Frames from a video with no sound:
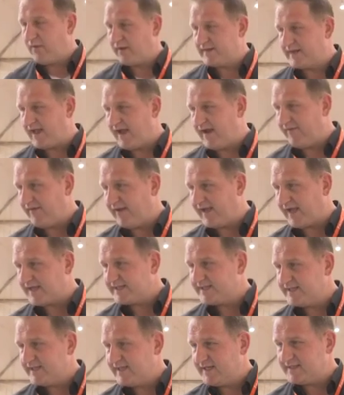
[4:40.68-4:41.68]
what their
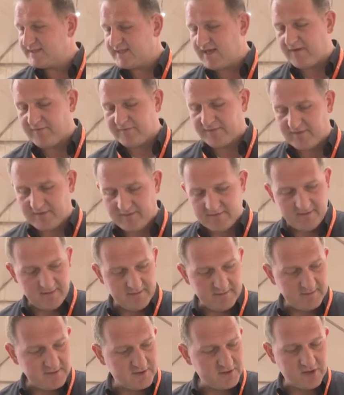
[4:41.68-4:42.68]
reaction is after
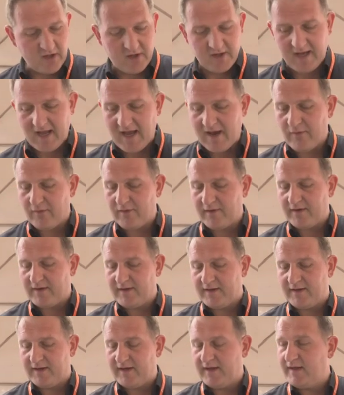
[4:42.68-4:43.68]
study our uh,
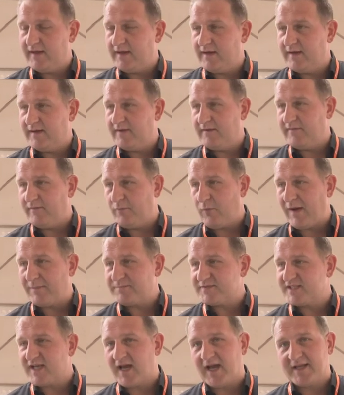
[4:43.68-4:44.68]
uh,
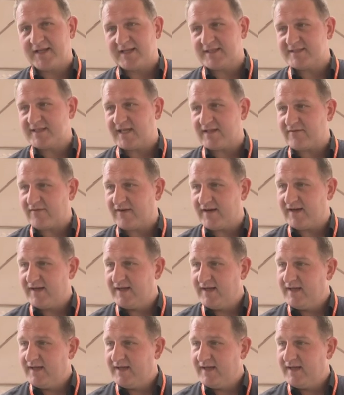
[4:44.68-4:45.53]
website, et cetera,